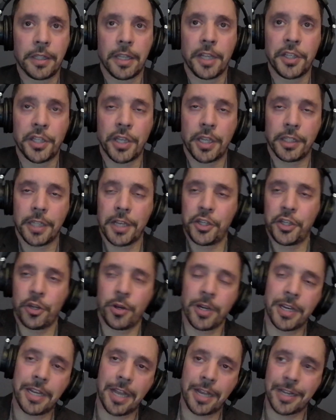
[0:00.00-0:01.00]
unless you're
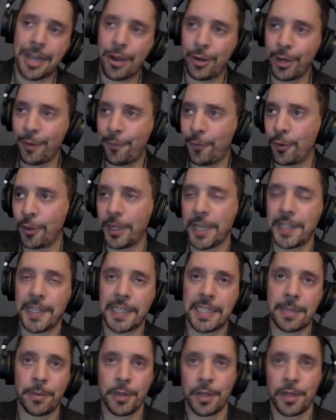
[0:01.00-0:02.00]
accounting for, let's say,
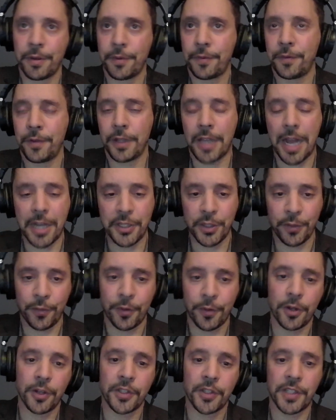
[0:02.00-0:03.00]
some of the
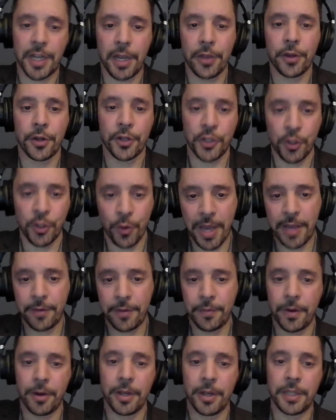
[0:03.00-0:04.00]
philosophers and others who had
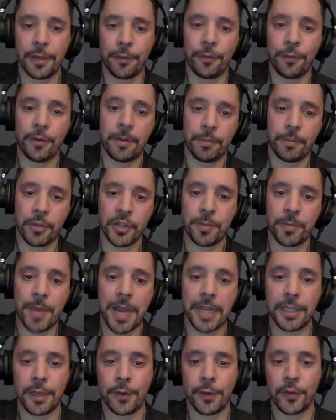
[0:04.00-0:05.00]
very different
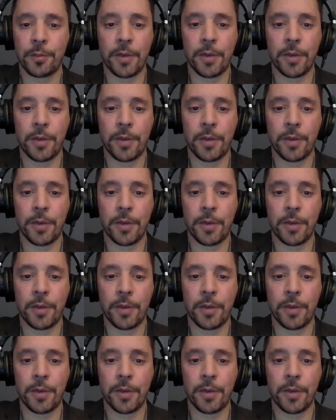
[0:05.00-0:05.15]
perspectives,